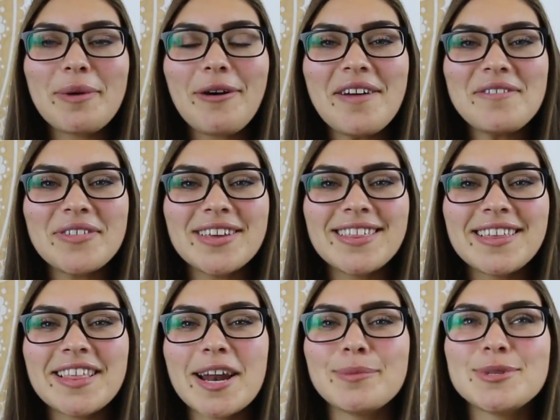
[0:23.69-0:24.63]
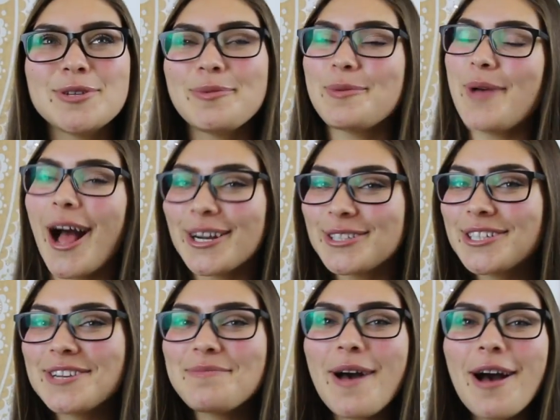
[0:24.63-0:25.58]
about everything that I'm super
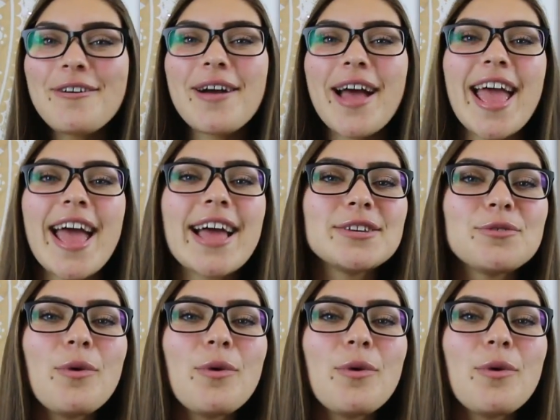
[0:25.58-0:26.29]
passionate about and